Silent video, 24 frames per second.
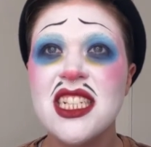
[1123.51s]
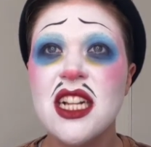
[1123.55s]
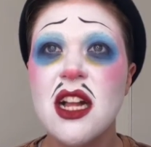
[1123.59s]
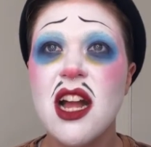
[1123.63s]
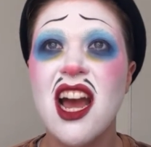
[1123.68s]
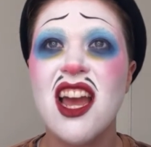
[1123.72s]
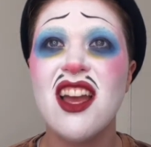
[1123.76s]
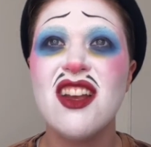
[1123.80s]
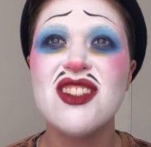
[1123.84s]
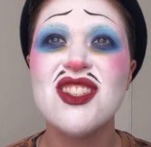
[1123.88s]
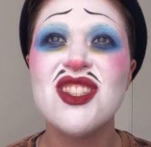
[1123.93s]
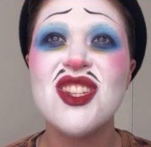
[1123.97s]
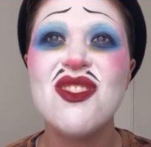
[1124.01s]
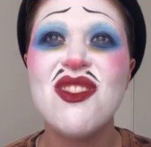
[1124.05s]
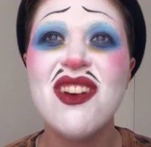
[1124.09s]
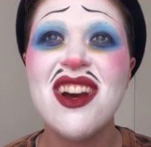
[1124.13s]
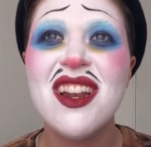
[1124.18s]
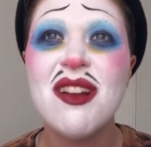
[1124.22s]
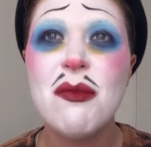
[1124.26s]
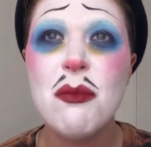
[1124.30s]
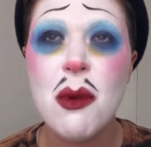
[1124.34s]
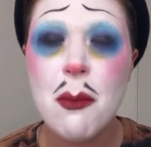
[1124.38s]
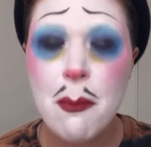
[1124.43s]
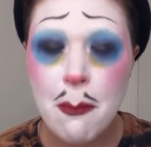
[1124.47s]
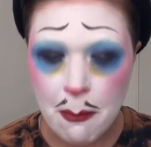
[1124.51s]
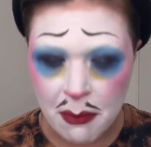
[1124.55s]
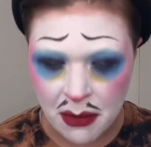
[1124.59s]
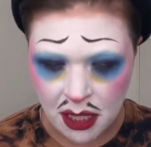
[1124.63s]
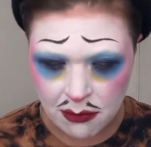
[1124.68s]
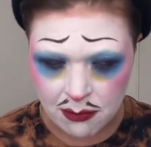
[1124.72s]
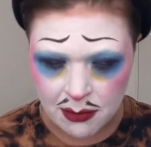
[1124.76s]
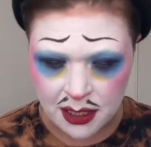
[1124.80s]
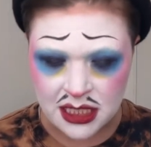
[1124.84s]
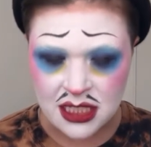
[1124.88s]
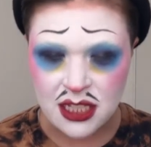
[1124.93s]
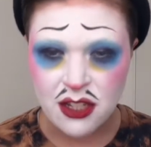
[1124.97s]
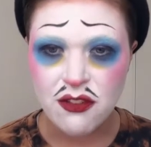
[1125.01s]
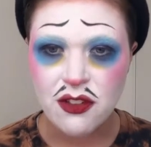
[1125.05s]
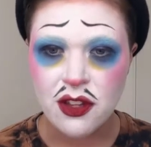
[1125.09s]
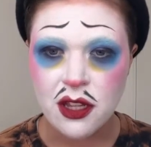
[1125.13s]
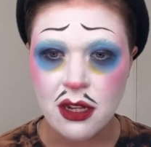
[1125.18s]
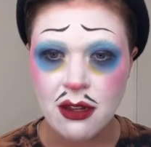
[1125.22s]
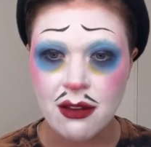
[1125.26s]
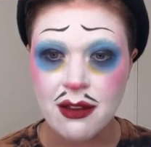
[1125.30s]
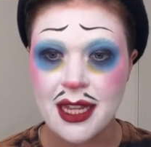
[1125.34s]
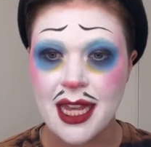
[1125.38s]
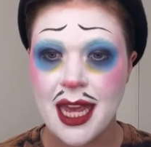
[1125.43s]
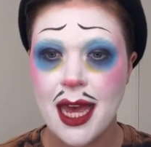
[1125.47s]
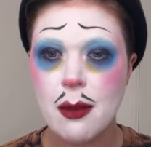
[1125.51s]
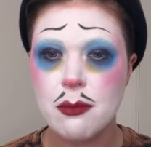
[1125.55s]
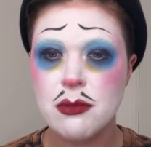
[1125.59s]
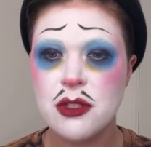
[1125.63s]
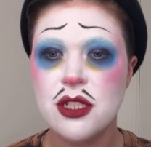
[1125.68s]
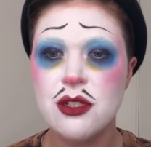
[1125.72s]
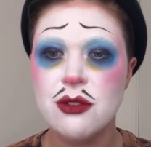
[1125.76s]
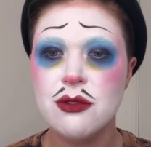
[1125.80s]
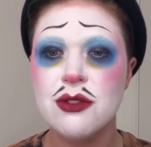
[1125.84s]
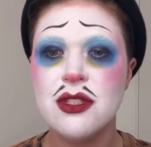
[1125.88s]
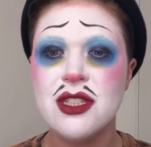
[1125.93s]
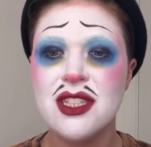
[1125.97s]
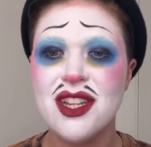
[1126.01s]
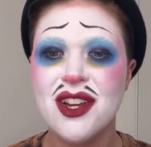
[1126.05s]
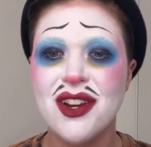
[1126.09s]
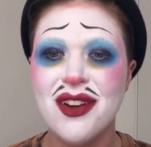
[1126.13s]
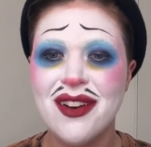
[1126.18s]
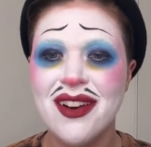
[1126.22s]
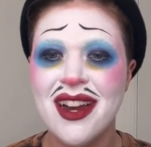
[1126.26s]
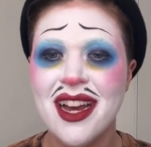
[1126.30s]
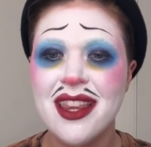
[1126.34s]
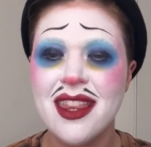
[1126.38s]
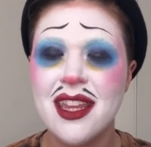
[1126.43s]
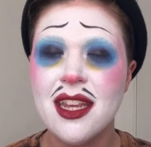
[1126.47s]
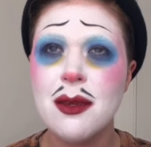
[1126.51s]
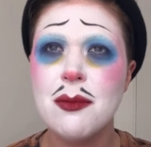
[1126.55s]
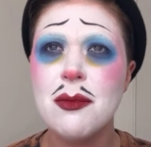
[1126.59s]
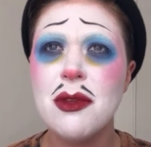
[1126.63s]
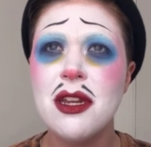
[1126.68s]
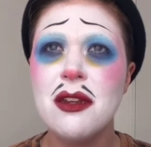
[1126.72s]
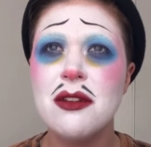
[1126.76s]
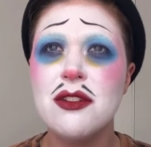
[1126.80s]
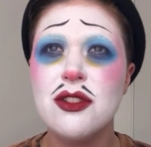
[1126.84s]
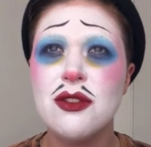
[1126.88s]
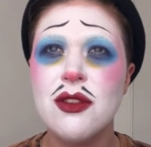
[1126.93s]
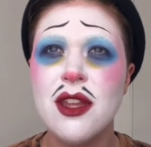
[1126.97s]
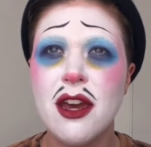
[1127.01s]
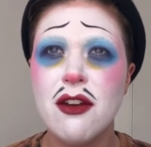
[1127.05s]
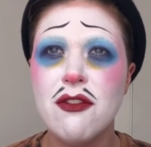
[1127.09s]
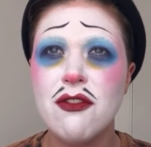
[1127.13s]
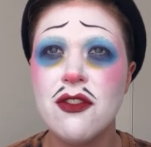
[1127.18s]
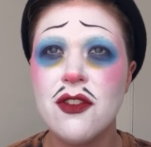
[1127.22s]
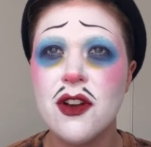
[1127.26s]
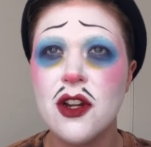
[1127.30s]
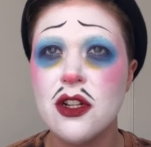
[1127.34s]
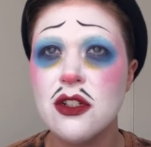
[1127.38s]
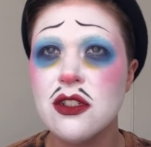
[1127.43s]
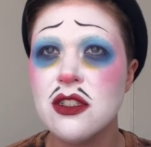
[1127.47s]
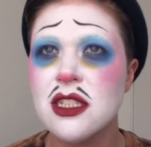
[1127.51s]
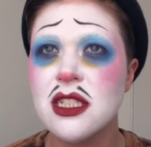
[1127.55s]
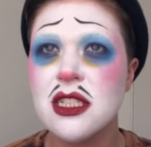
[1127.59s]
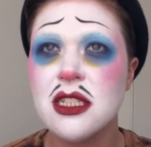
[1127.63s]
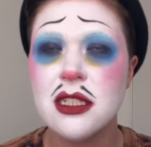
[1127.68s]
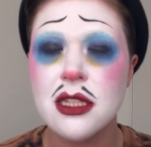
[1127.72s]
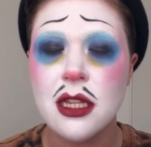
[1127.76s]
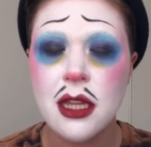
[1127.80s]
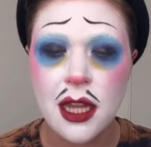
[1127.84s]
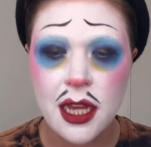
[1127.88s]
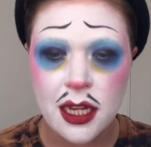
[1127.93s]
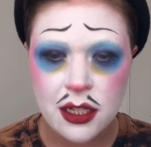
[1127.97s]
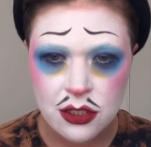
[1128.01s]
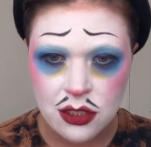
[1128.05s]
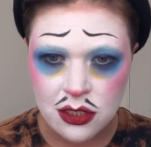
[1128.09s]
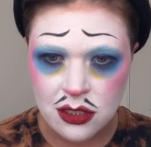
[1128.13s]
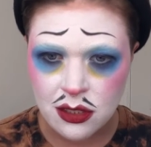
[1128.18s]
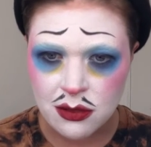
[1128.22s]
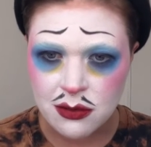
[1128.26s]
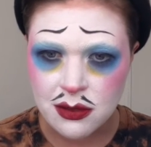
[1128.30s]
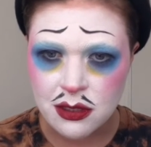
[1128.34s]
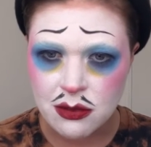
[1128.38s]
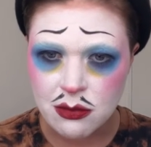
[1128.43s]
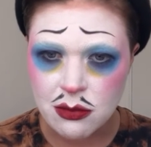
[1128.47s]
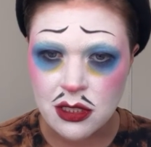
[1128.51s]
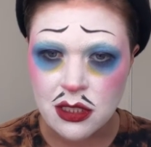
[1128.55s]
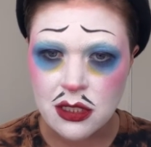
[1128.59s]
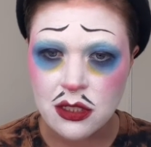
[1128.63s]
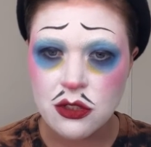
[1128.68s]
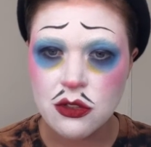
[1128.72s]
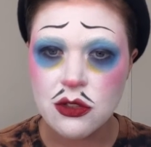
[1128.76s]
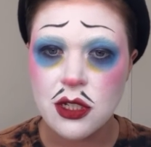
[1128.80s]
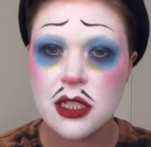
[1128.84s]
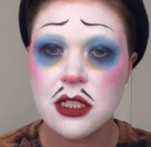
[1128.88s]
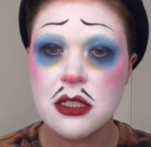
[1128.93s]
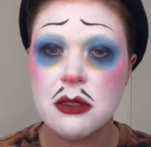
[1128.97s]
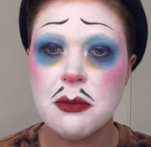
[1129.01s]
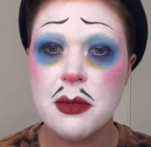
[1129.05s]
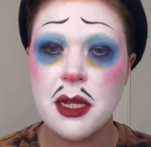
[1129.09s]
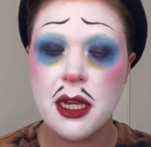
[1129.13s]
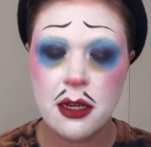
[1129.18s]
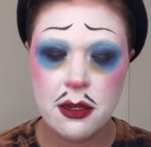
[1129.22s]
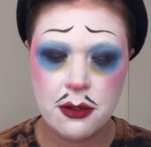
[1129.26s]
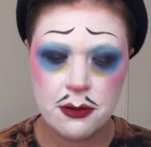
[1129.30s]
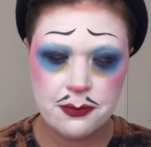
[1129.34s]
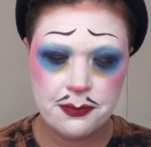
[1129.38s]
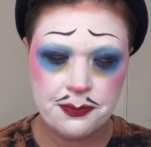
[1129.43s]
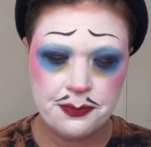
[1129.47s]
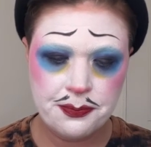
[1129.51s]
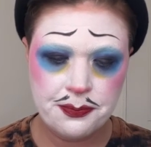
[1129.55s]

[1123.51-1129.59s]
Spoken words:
I also want to give myself a little gap tooth, so I think I'm going to do that first because the lashes always really stress me out.